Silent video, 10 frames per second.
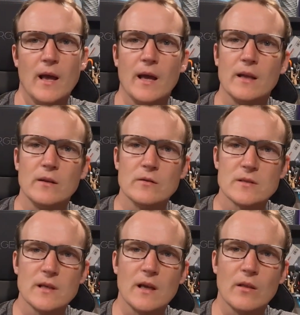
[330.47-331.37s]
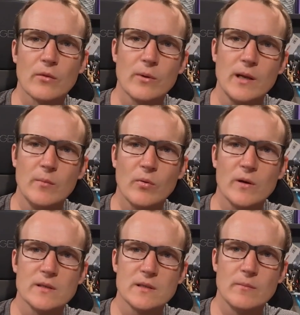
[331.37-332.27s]
and using a 3D
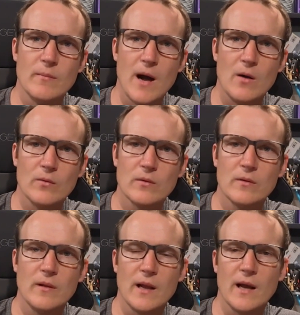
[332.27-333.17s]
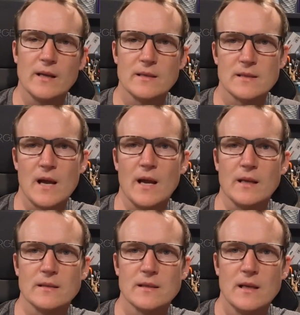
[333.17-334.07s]
printed mount that I
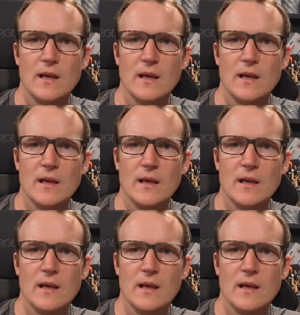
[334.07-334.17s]
designed